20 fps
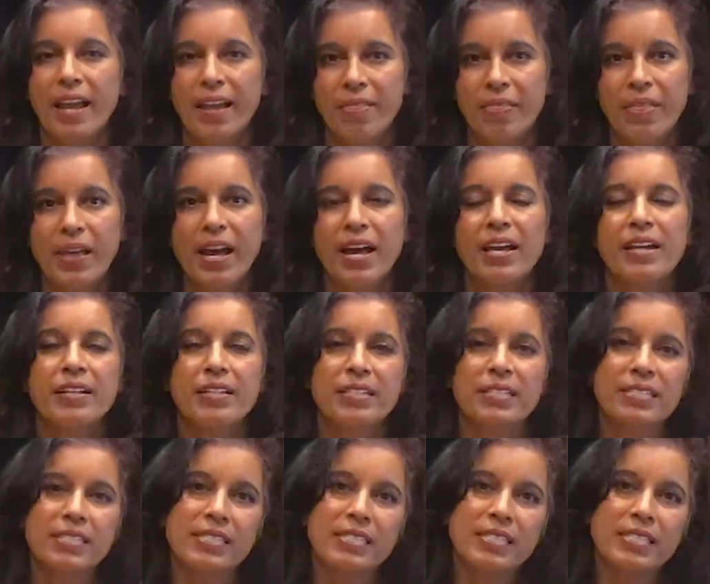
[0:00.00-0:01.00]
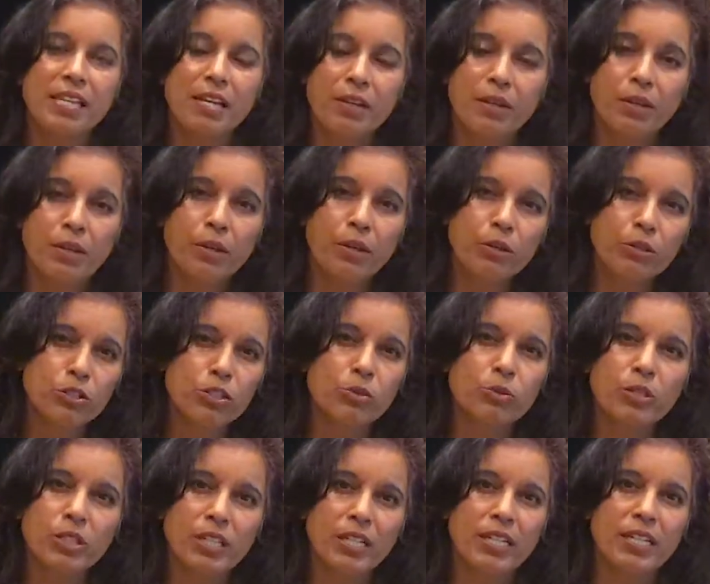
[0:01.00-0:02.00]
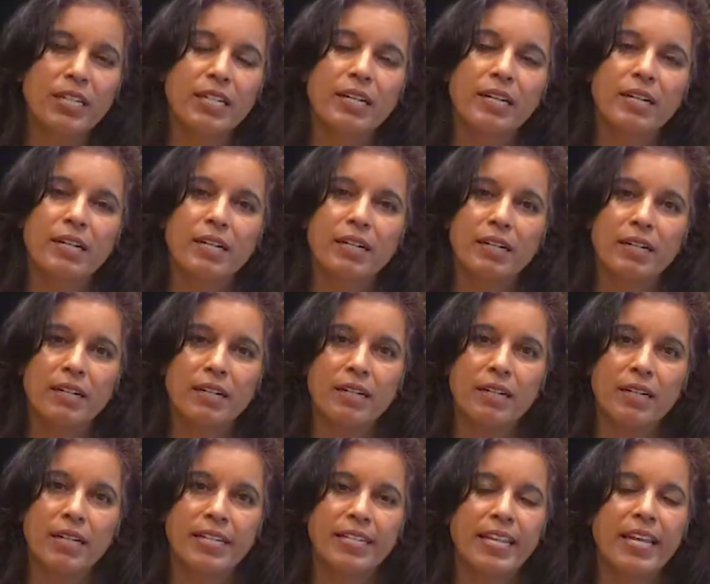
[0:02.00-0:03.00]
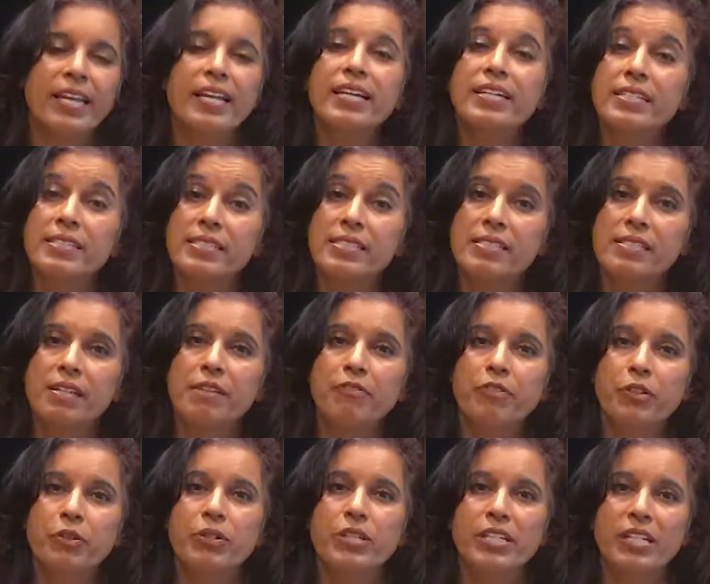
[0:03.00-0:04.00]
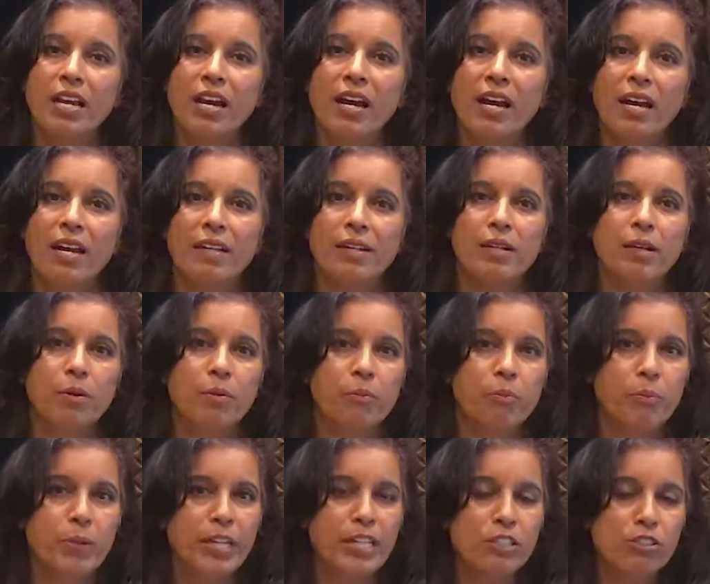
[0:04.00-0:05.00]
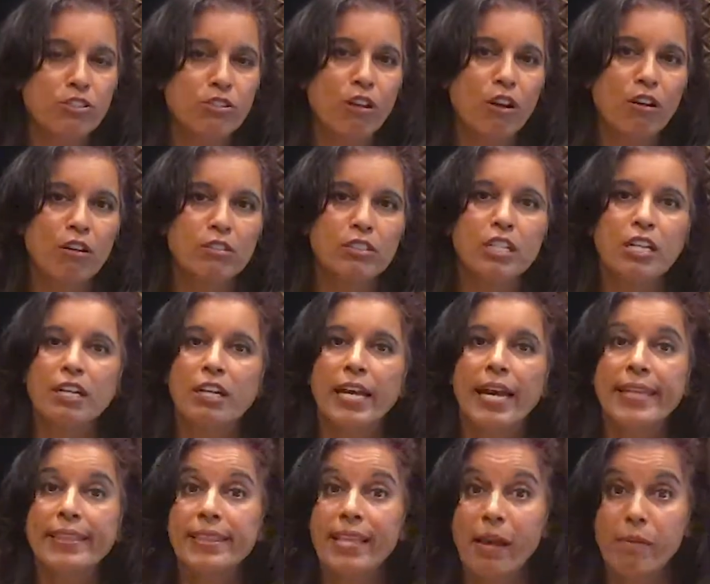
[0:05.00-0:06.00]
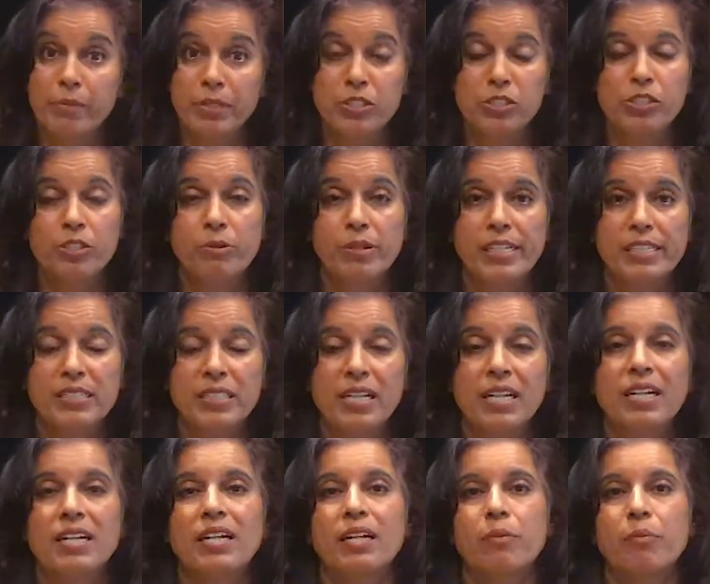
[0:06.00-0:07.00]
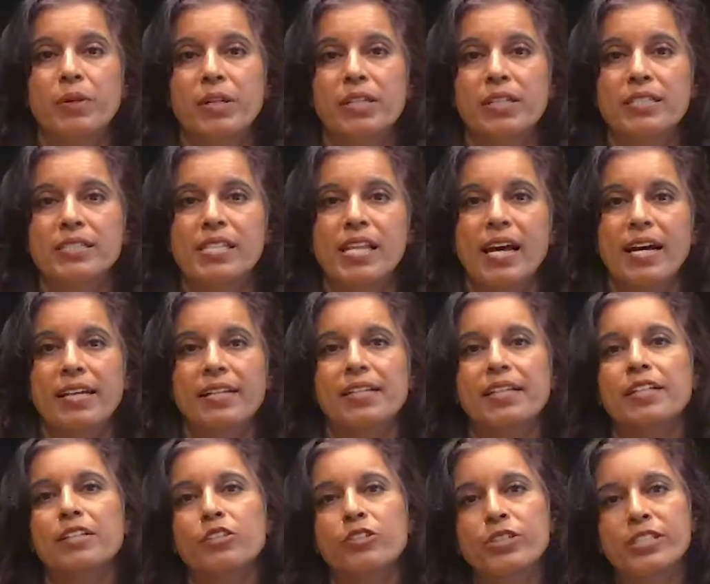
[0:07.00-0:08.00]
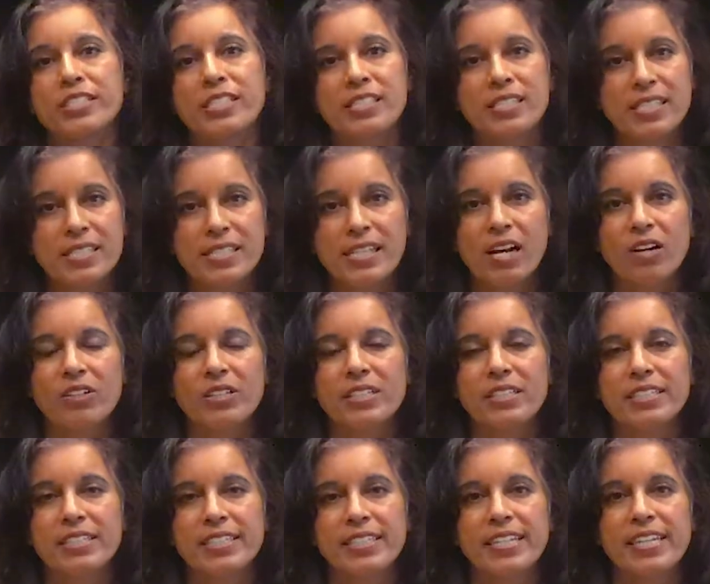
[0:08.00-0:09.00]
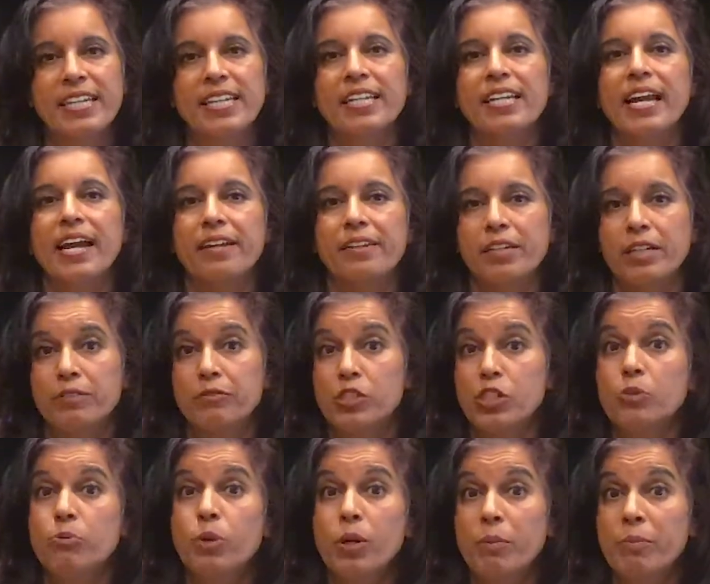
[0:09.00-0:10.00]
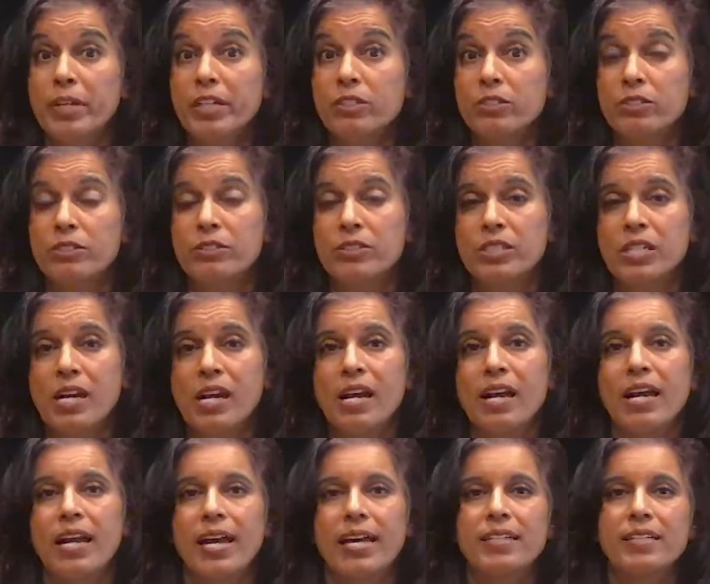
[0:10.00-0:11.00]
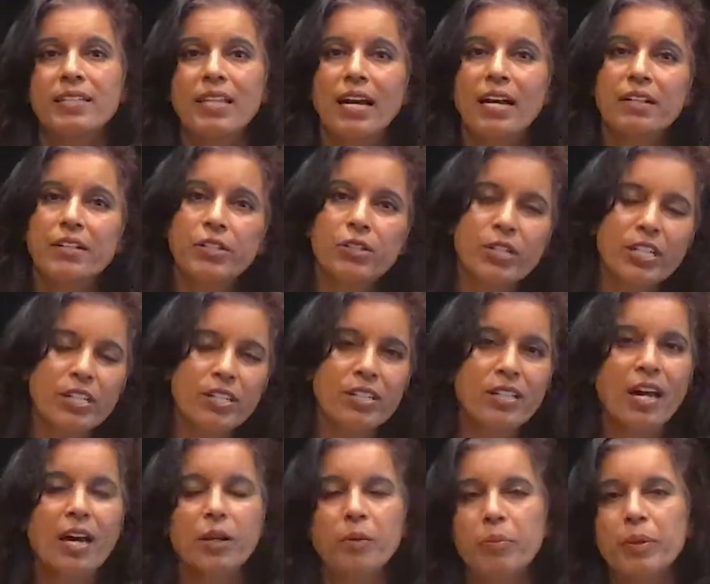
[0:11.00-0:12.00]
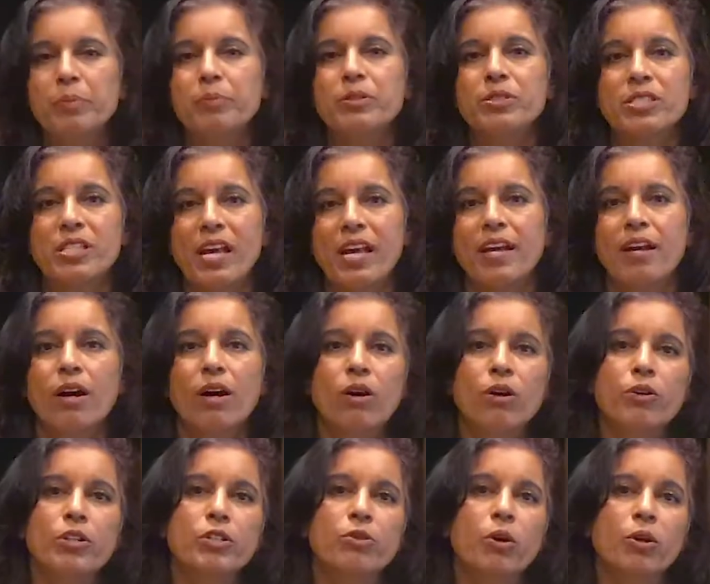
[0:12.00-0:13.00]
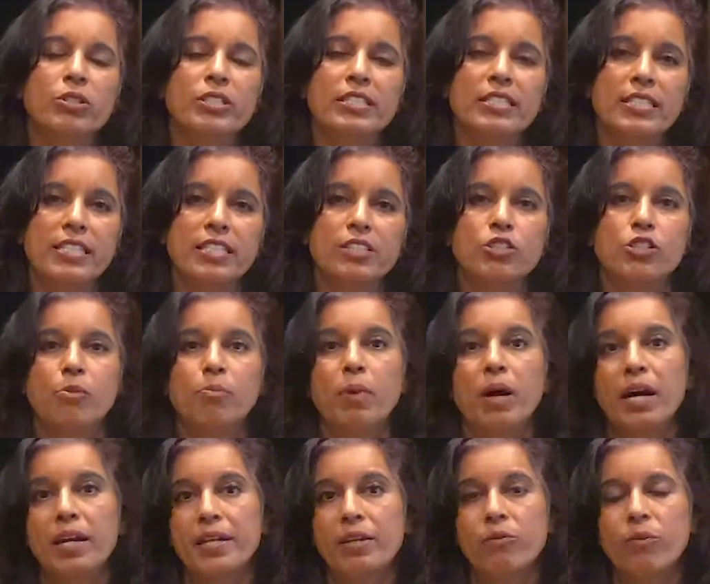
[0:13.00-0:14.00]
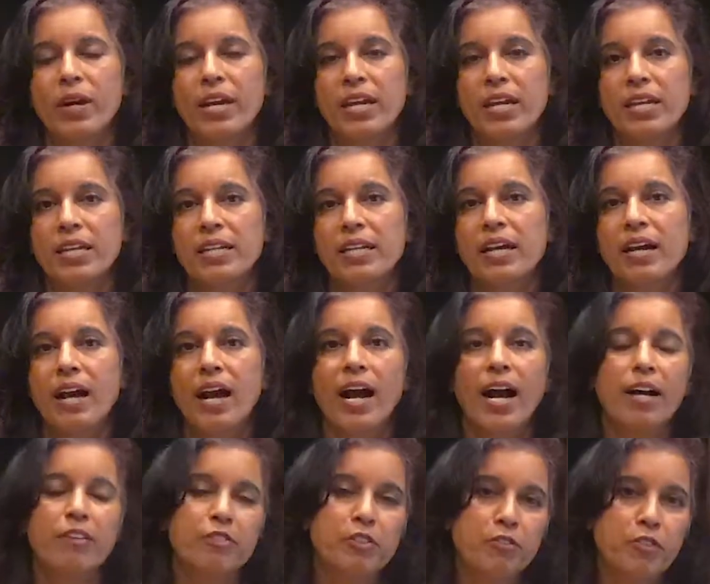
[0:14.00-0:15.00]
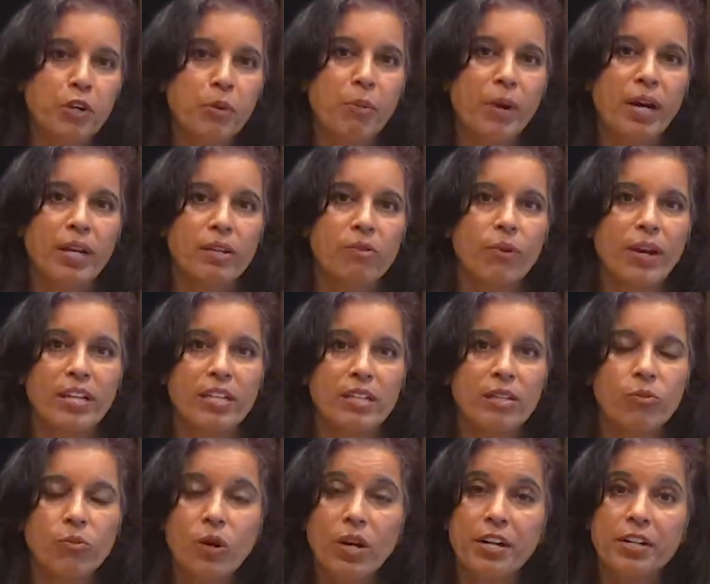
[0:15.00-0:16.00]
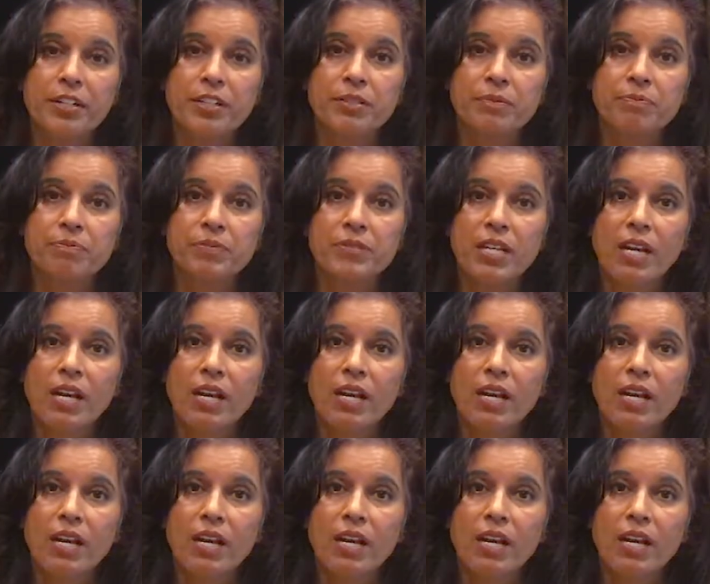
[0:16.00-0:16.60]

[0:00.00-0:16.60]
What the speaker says: And that is usually enhanced if you can add pink salt and lemon to it, because that increases its alkalinity and gives you more minerals. And you'll hear a lot of people say, oh, you only need your body weight, half of your body weight in water.